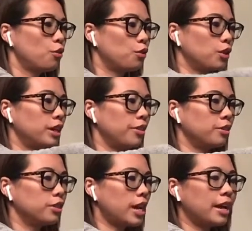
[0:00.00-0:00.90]
for
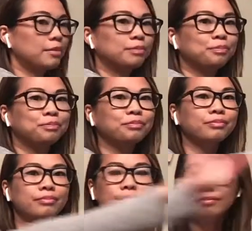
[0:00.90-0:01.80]
another day.
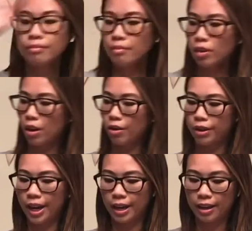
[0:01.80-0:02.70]

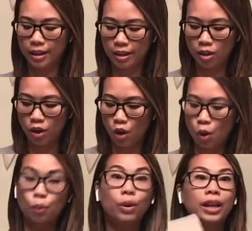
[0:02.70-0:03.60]
Okay,
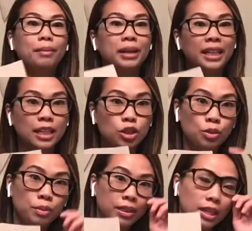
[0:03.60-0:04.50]
what am I gonna
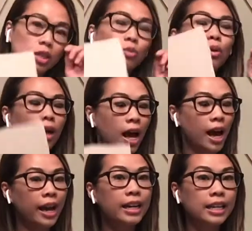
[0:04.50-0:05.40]
do with this? Well,
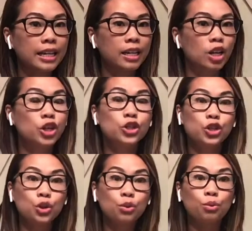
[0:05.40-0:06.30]
I need
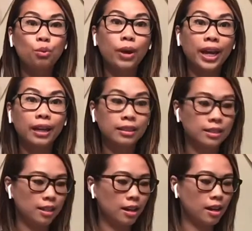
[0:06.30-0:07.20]
2
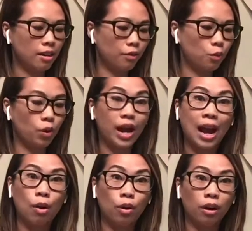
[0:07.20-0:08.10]
wings for
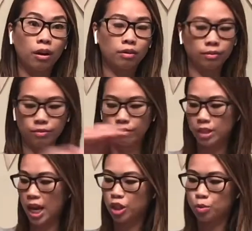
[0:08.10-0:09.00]
our
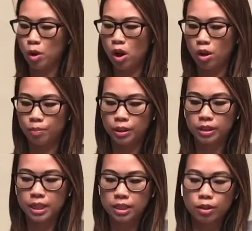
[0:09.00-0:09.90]
Taj Mahal
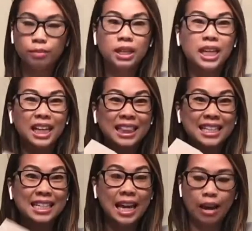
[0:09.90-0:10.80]
building. So I'm gonna cut
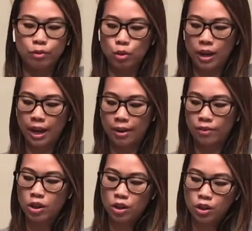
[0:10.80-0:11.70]
this in half so I have
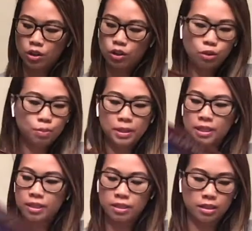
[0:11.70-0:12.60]
2
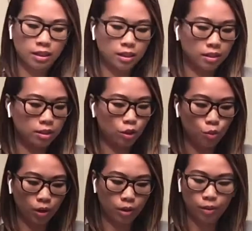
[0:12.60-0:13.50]
pieces to
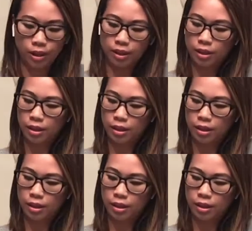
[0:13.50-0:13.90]
work with.